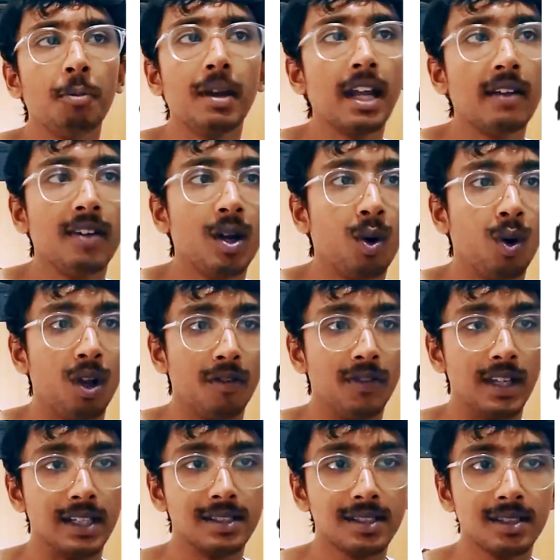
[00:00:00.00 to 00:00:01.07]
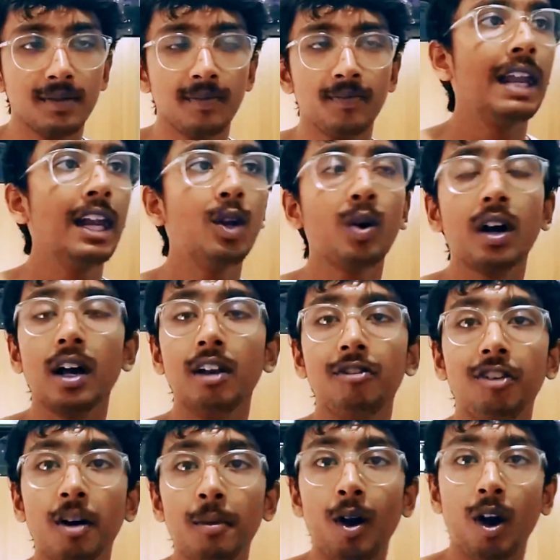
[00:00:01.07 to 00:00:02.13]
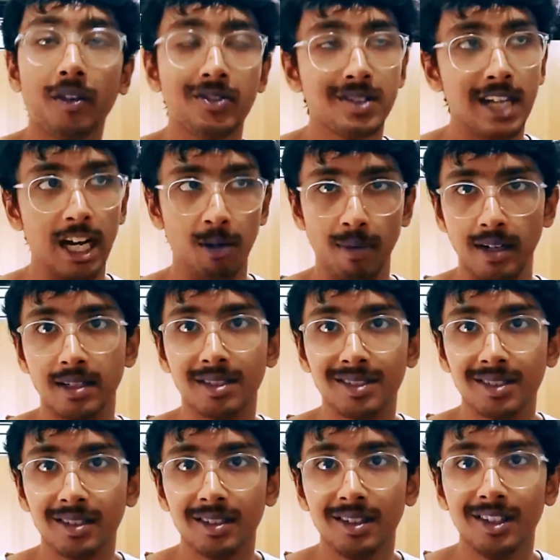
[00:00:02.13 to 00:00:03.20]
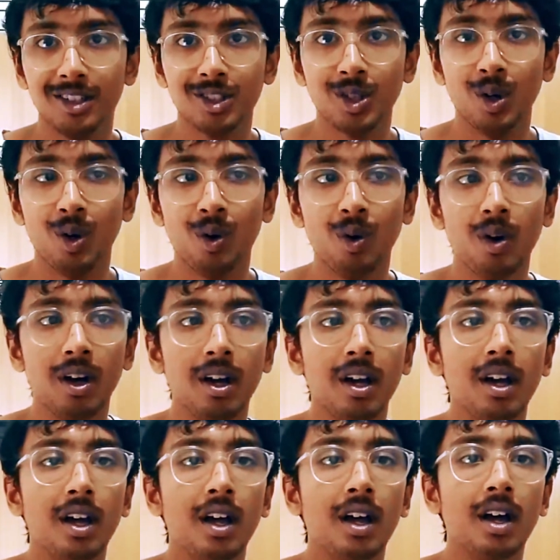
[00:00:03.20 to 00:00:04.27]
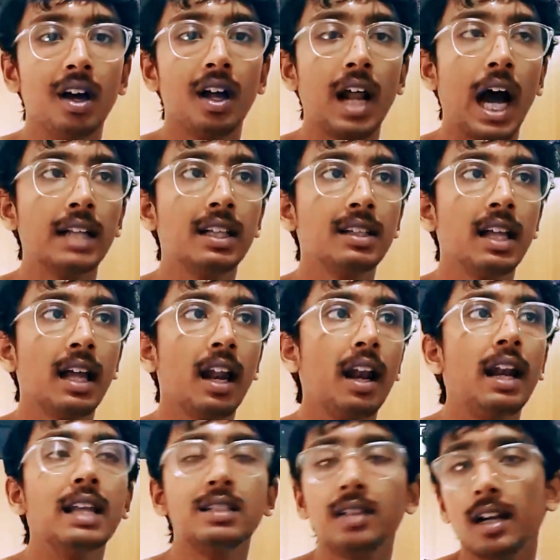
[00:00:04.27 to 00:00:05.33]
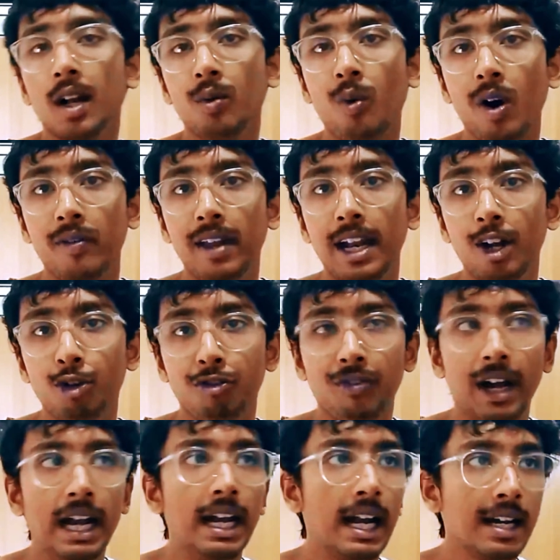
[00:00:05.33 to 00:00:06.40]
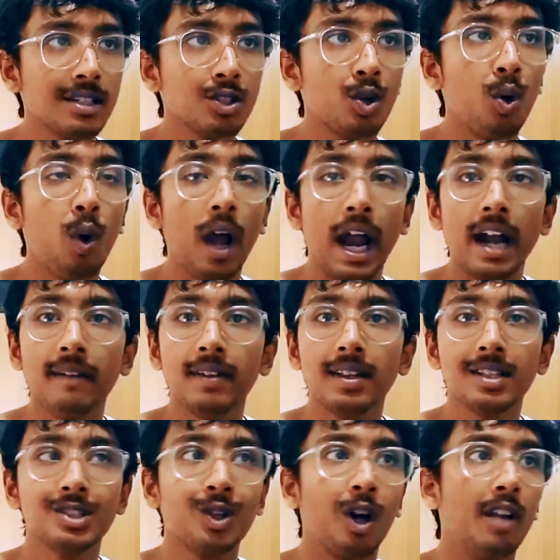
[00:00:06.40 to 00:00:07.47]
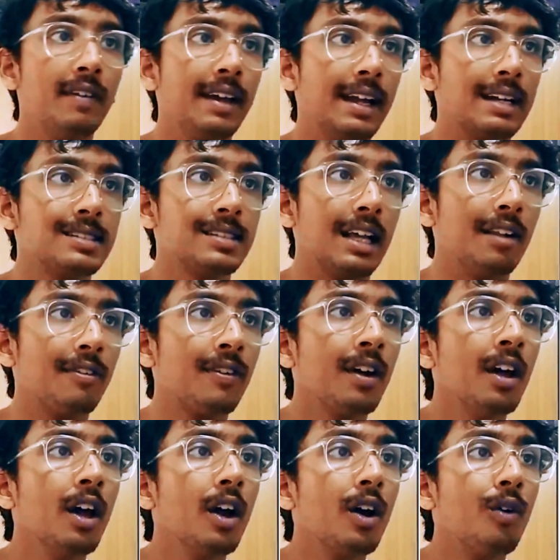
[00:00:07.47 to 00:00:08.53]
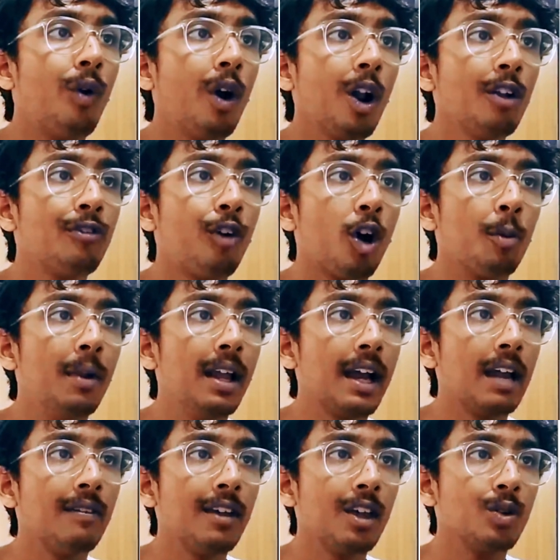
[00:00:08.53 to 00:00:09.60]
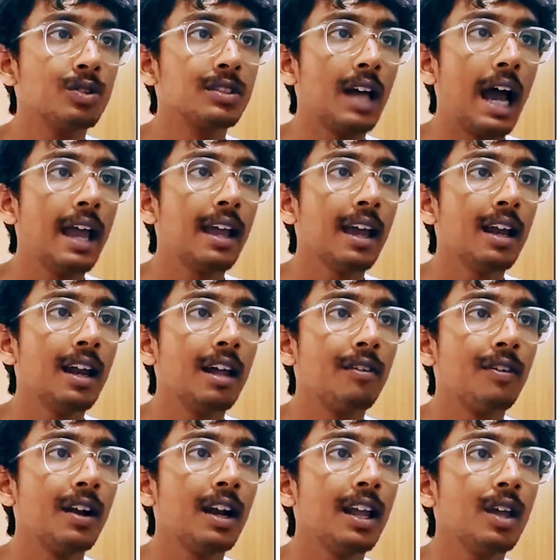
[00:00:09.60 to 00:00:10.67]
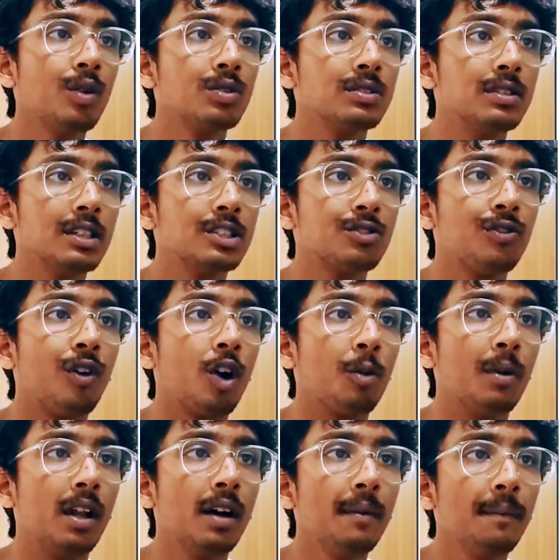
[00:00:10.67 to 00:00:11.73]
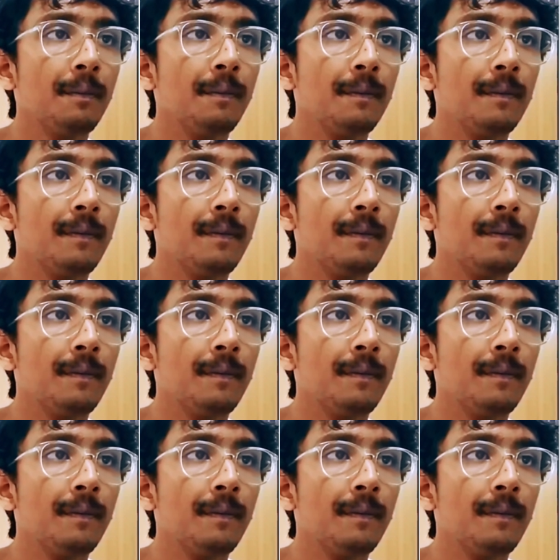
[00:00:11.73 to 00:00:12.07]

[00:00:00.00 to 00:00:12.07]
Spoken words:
have been given all of this. We need to confirm a lot of statements. So rather than listing down what we need to find, let's go ahead with the solving itself. What all formula can we use? I can definitely use this formula.